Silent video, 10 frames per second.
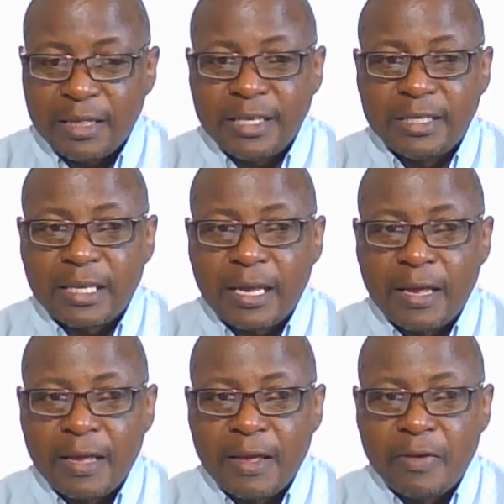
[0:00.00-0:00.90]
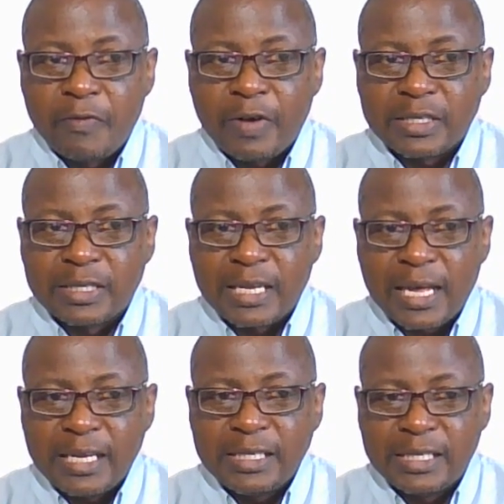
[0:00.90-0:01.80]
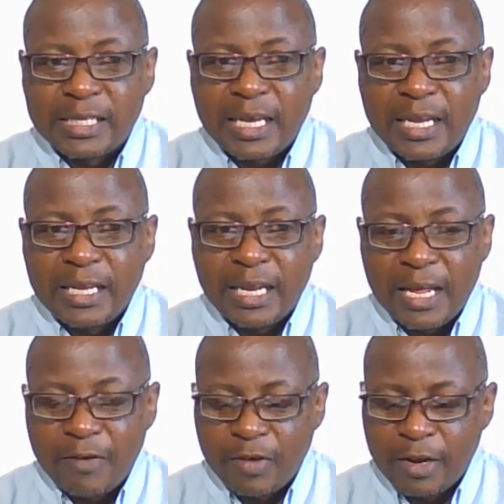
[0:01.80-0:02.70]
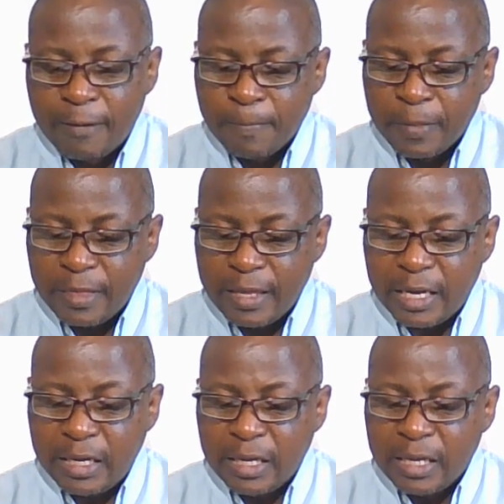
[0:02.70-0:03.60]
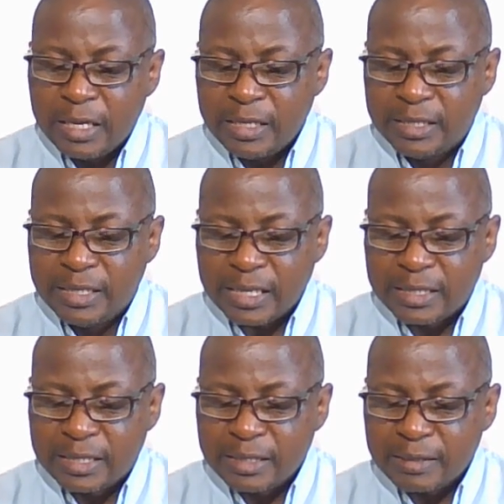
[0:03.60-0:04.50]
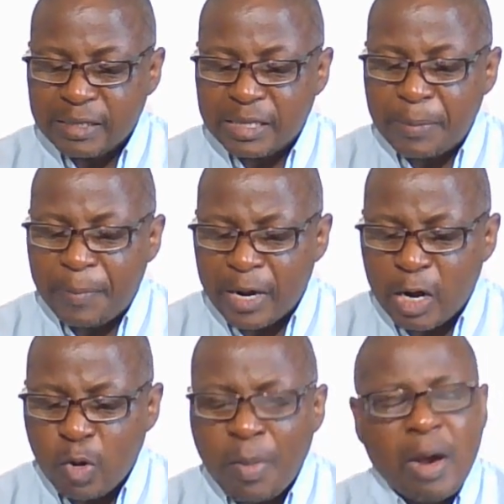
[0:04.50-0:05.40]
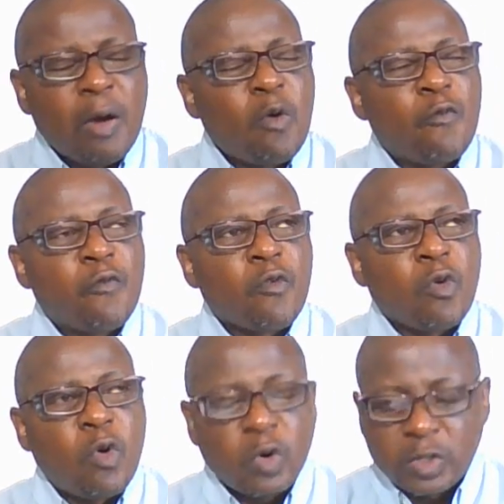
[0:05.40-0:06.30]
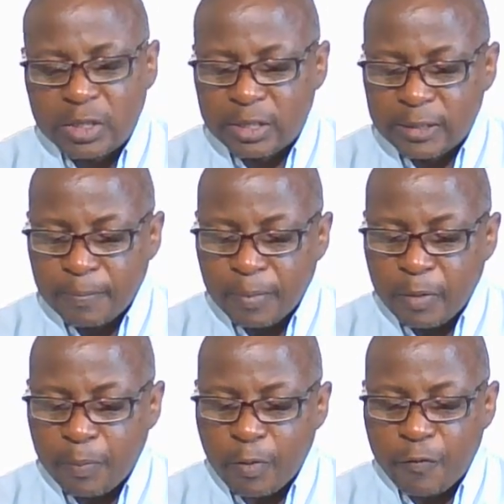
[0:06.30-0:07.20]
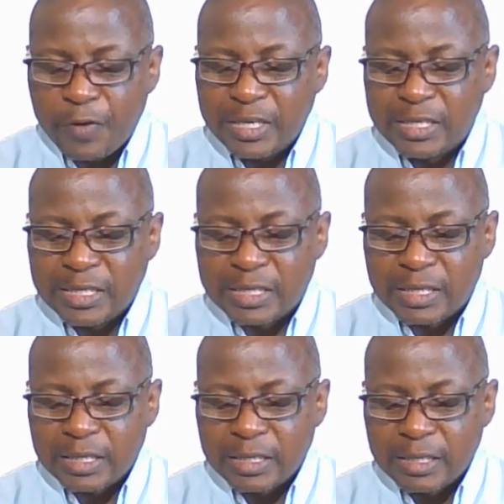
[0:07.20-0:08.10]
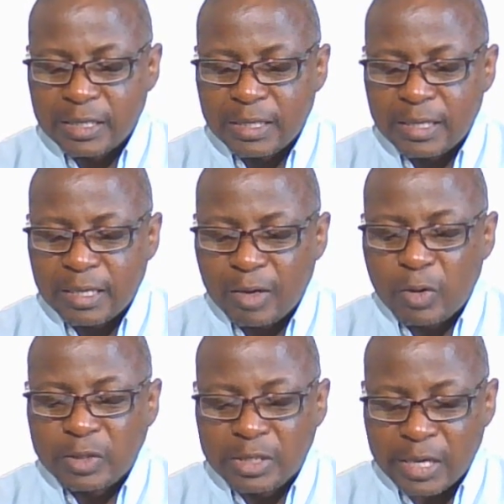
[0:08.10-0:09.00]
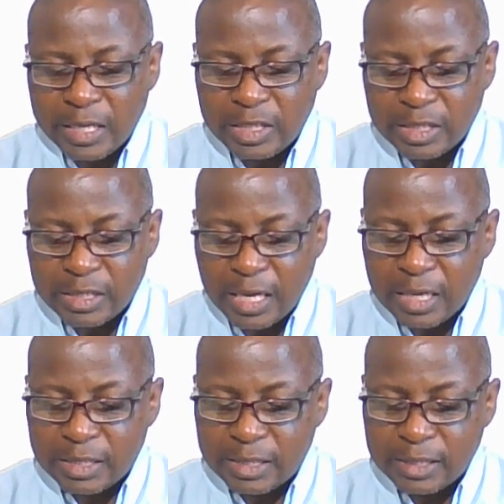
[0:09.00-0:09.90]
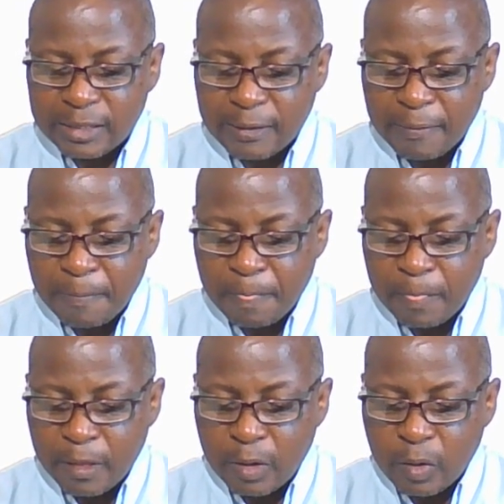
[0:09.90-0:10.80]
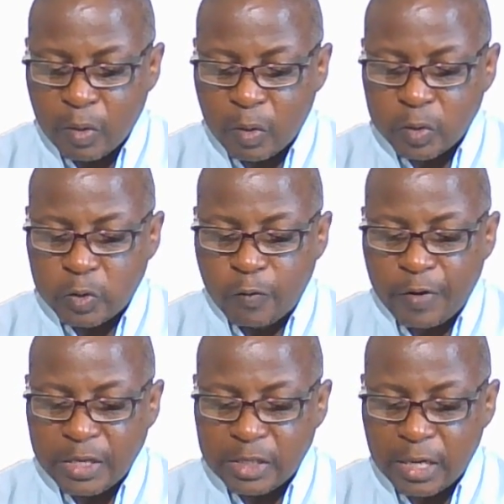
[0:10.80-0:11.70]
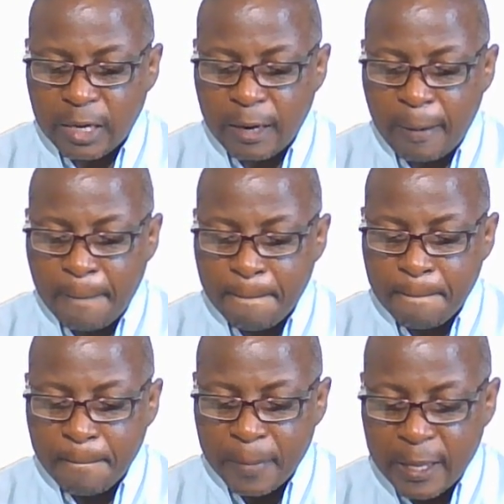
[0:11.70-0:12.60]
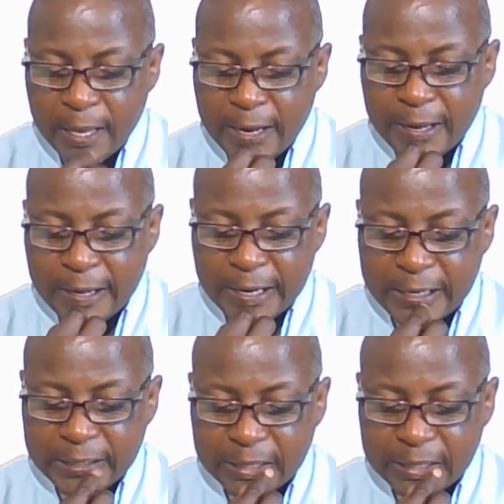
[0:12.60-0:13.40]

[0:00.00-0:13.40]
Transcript: This uh, verse 9, 10, 11, it's just the panorama of God's prophetic, God's righteous acts. Because you find uh, in Greek